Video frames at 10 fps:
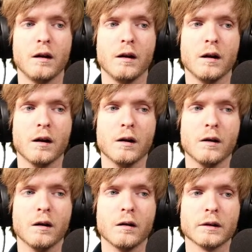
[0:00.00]

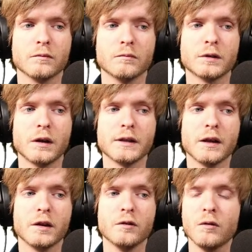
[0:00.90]
hold on, we're gonna say
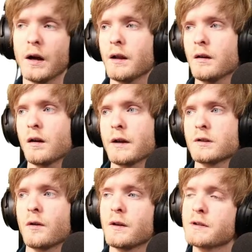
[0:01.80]
UI, okay, so
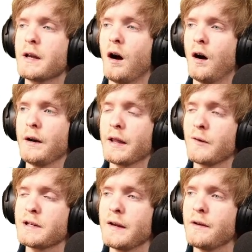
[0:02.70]
we say on, and then
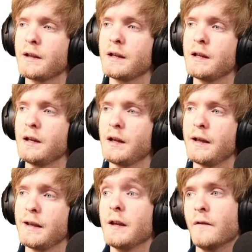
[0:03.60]
we give it the
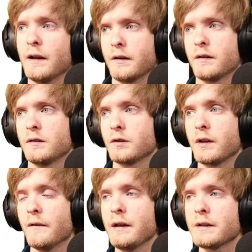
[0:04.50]
event. So the
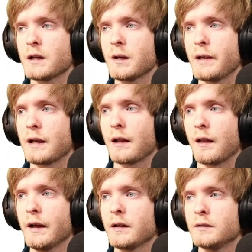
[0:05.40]
event is gonna be
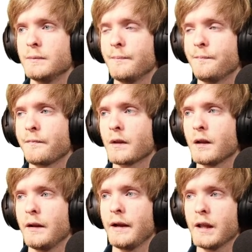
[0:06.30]
click,
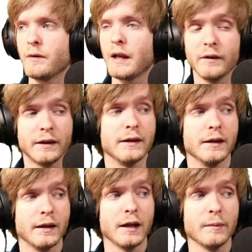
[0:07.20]
and then we give it
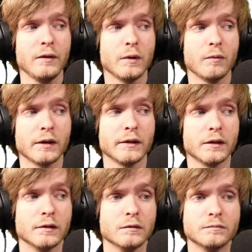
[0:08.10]
the element we want it
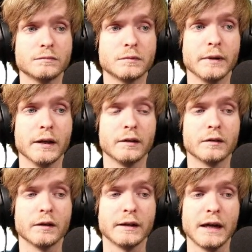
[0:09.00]
to be
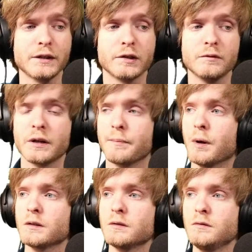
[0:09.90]
attached to, so
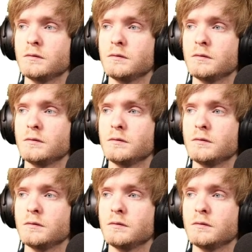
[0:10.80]
button.